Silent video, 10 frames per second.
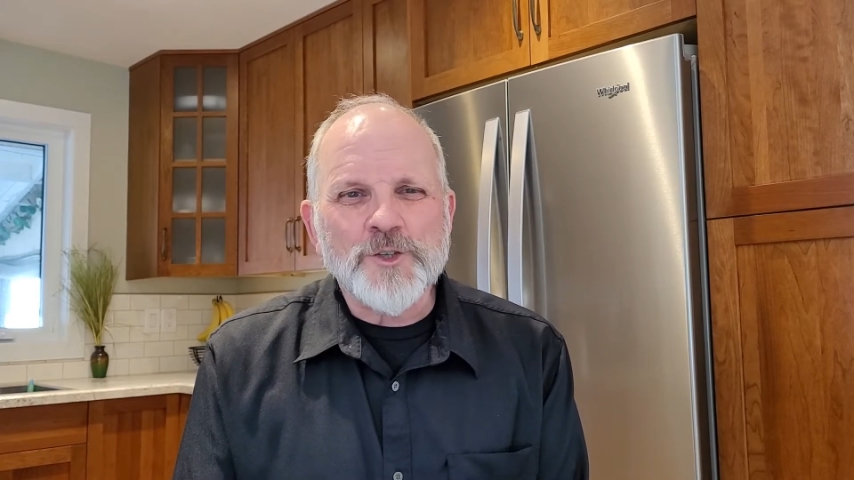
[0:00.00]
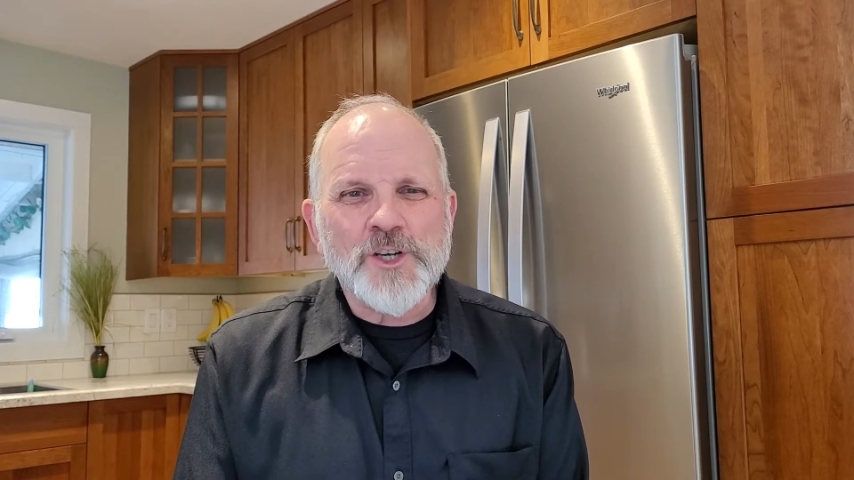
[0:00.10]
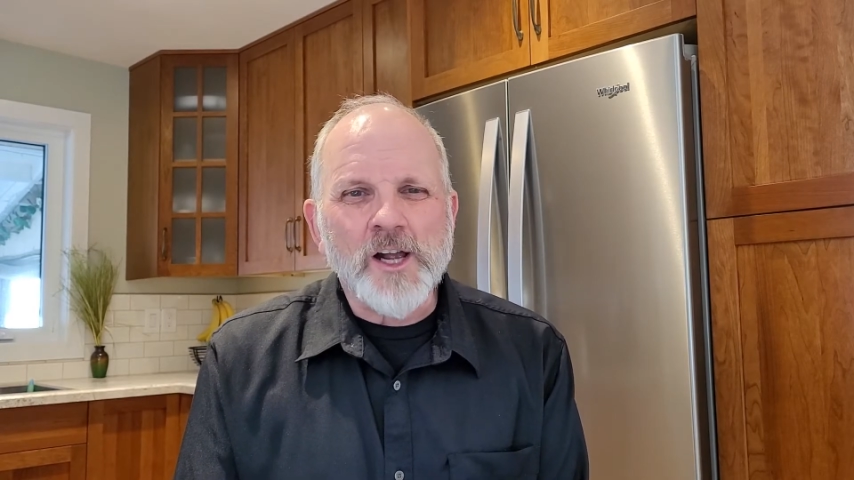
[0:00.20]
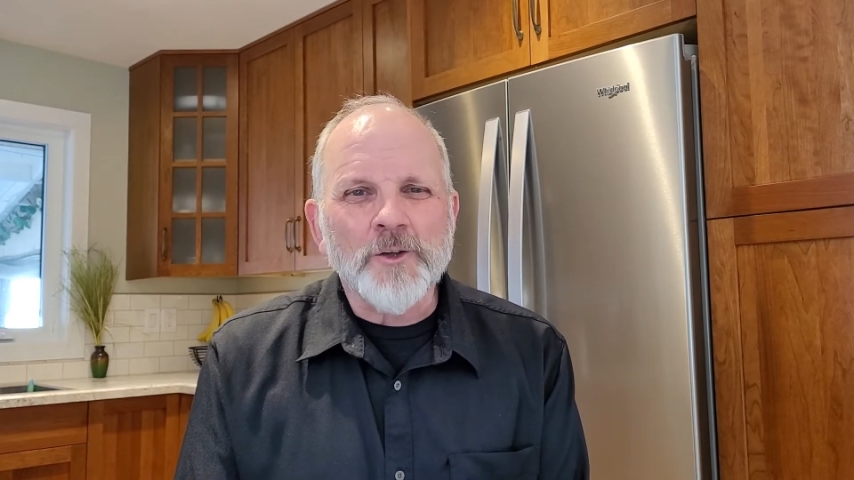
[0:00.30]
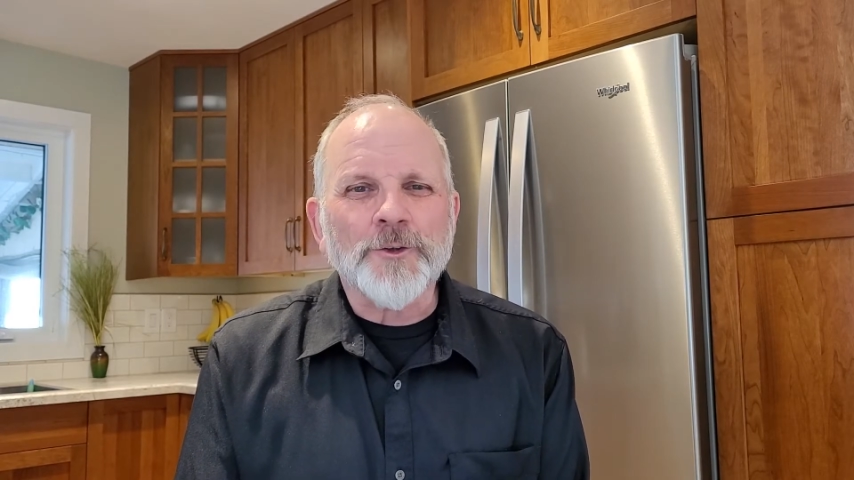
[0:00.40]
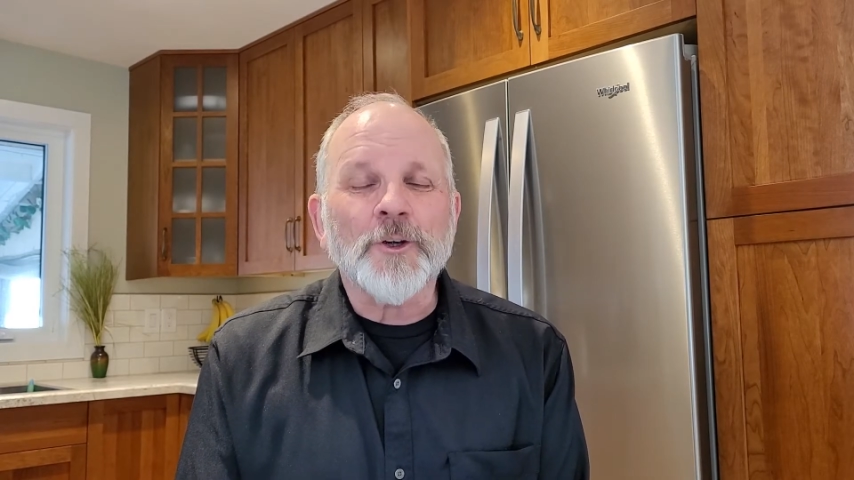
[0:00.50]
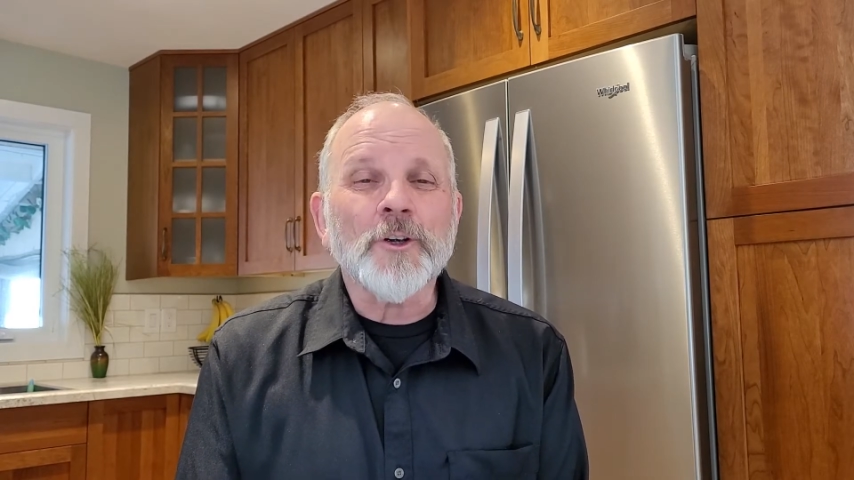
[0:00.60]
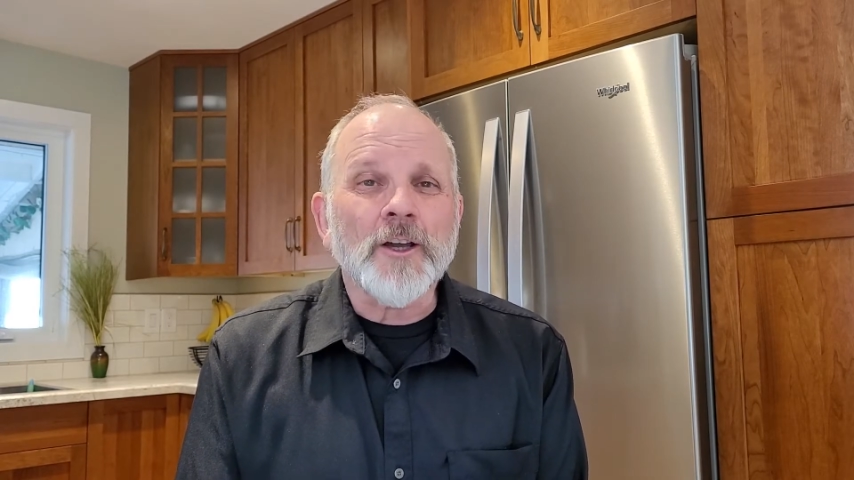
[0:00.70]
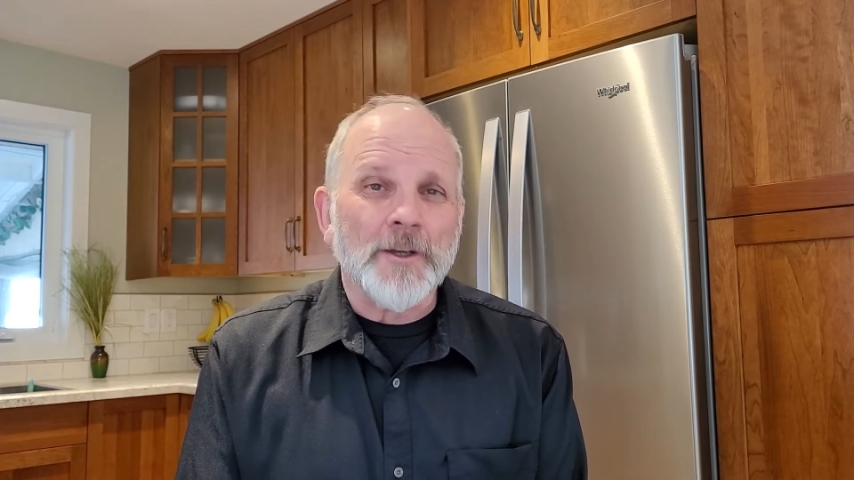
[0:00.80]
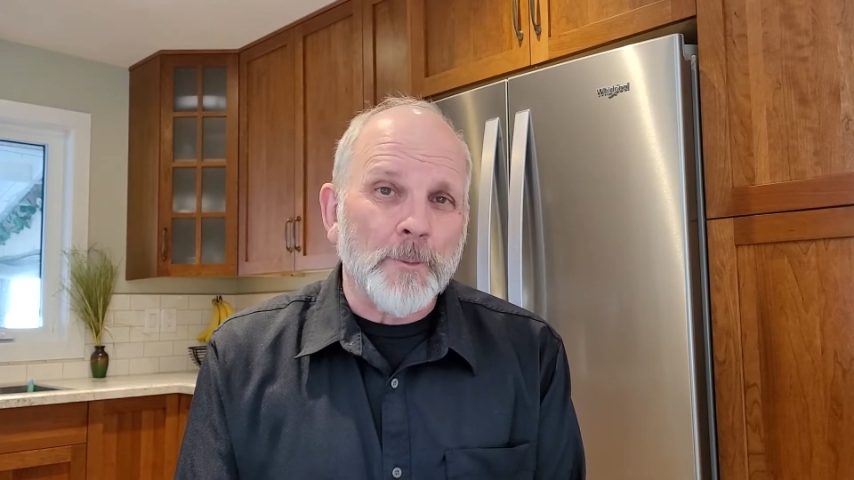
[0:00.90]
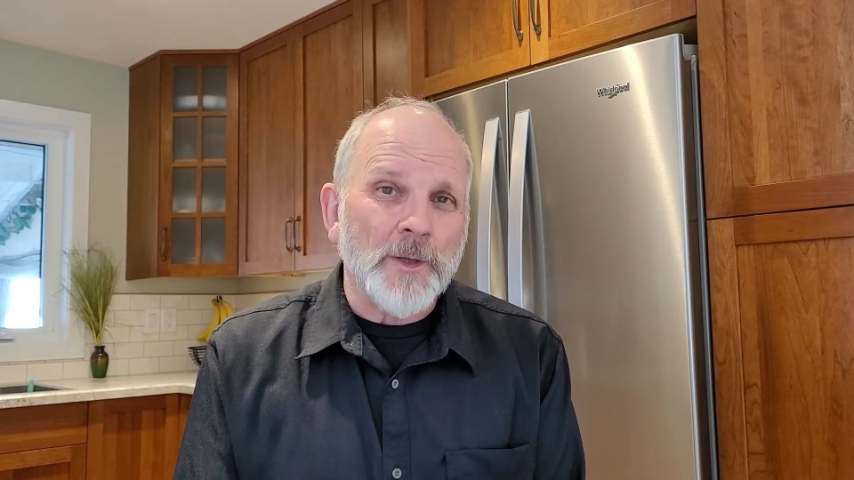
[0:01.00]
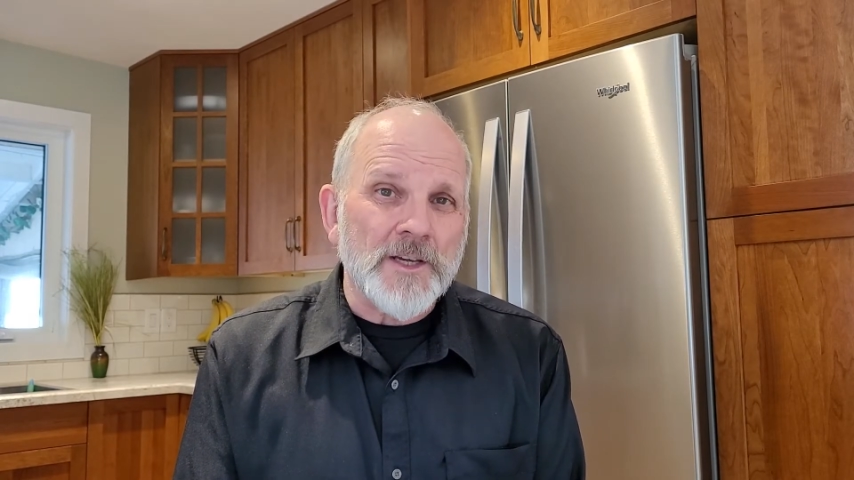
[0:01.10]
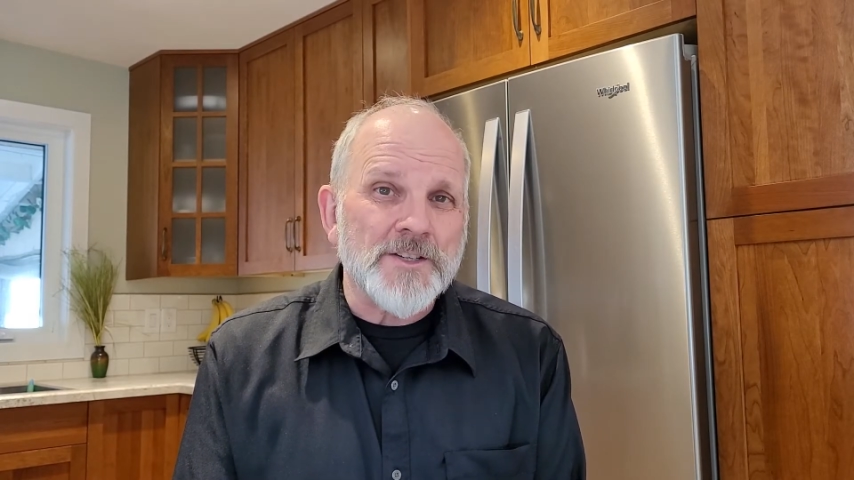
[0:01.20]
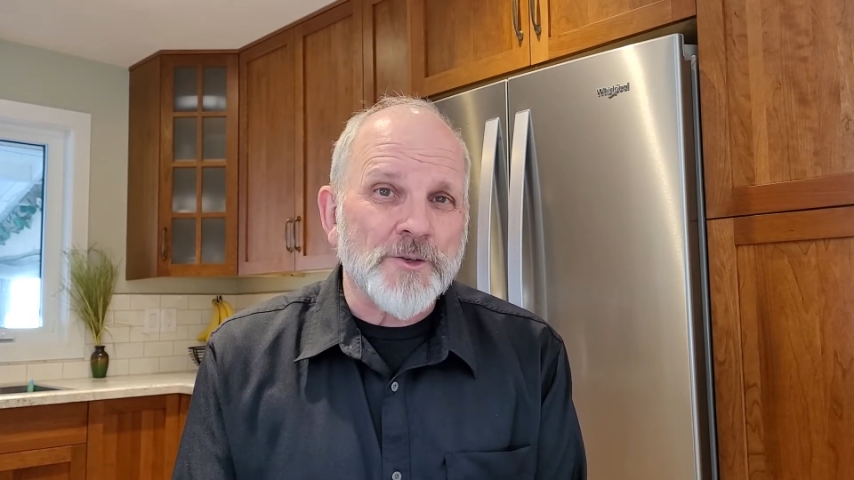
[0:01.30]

shelter and a place